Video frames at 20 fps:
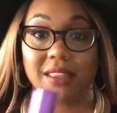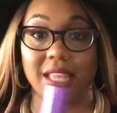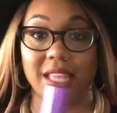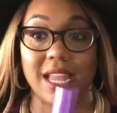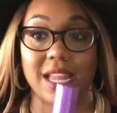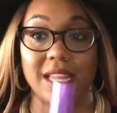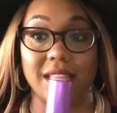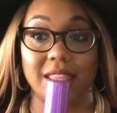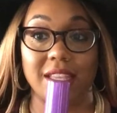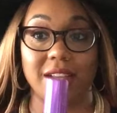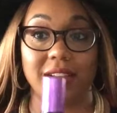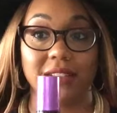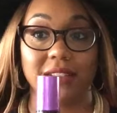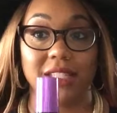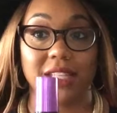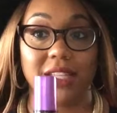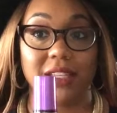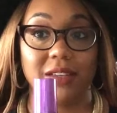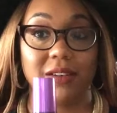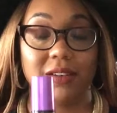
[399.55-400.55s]
that there's
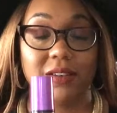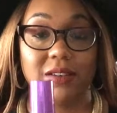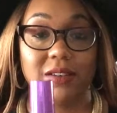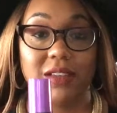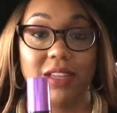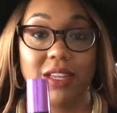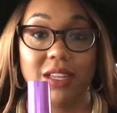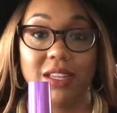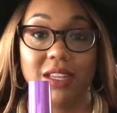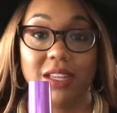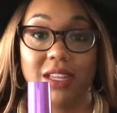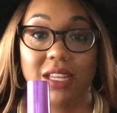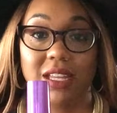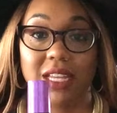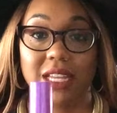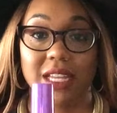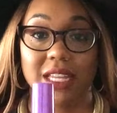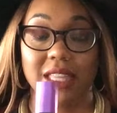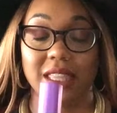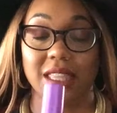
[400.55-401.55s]
glitter
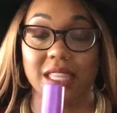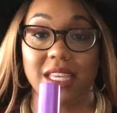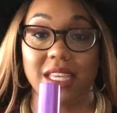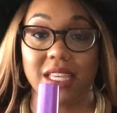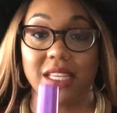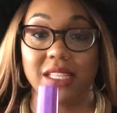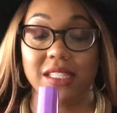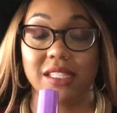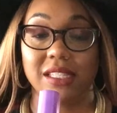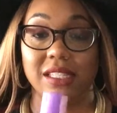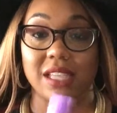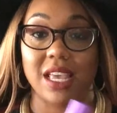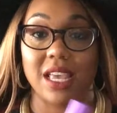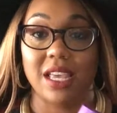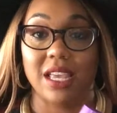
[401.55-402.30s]
in this,